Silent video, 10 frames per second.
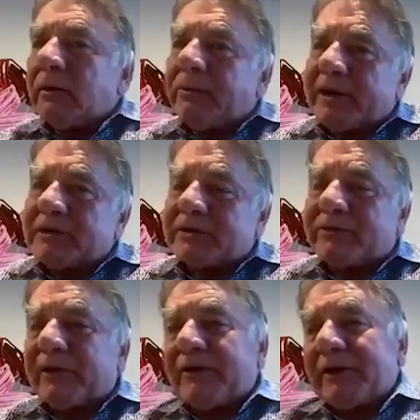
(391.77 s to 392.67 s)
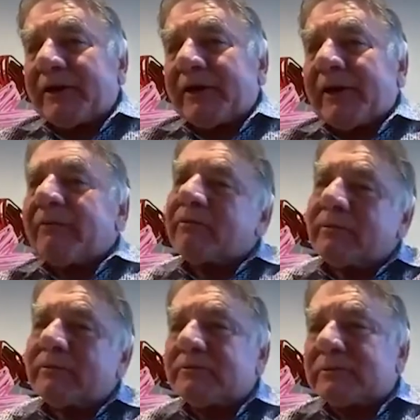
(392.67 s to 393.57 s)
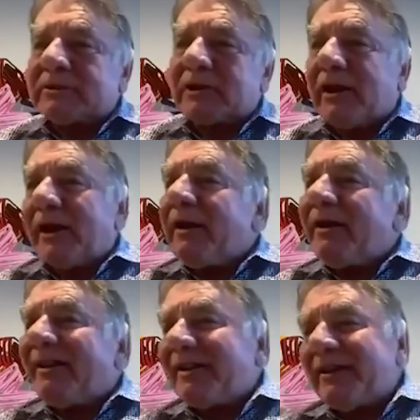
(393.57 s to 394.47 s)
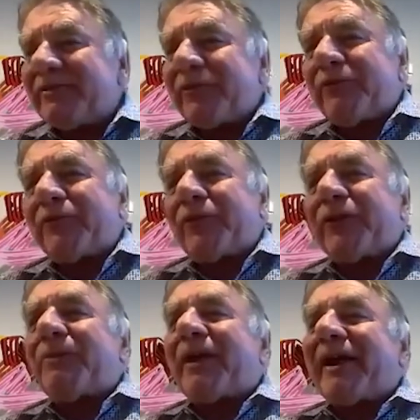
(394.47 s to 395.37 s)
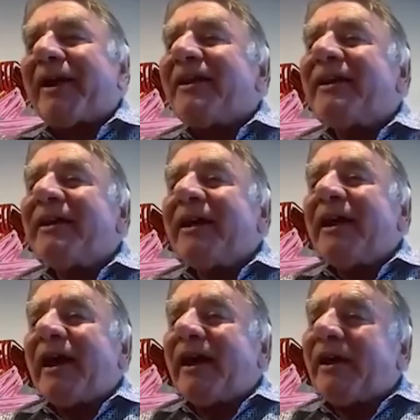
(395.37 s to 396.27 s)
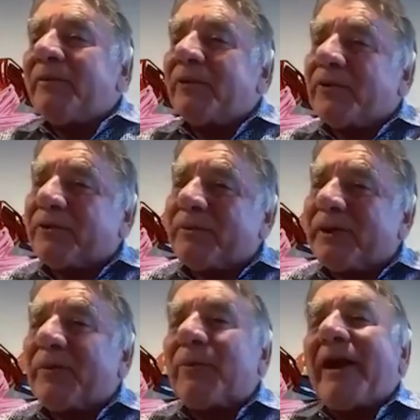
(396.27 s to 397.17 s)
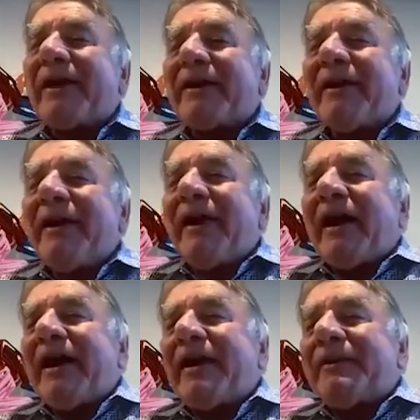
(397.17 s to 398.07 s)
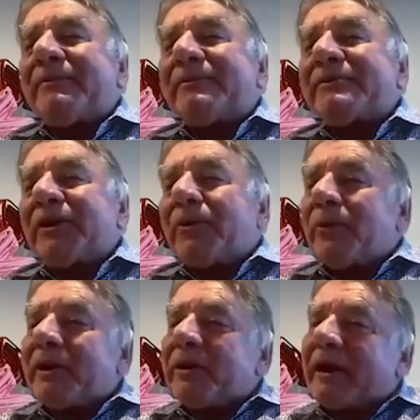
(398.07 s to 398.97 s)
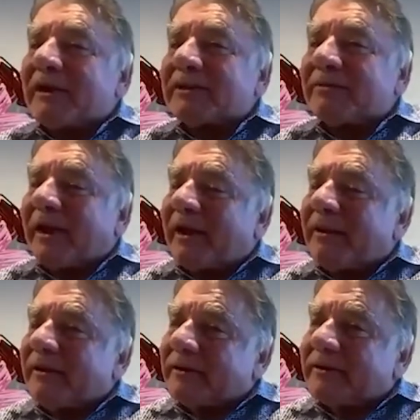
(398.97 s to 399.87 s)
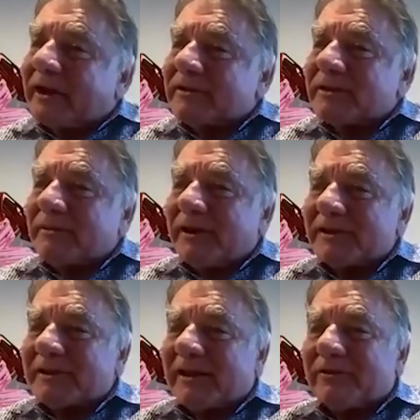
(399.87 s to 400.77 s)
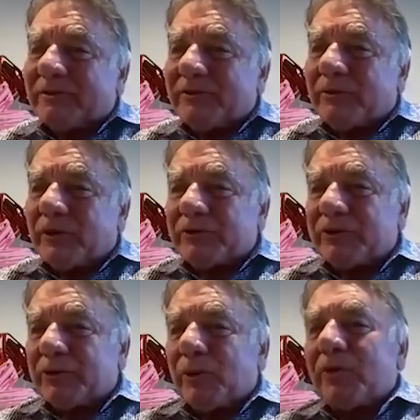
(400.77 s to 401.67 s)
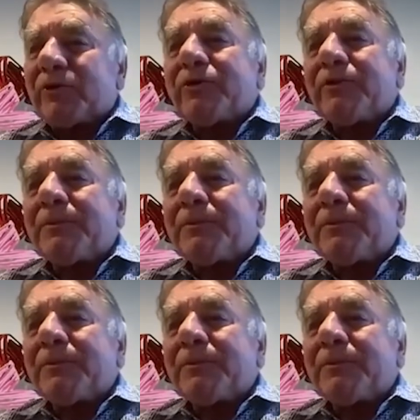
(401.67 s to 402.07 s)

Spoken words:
Patients vary in their desire to avoid pain or to be awake. So we customize that to what you want.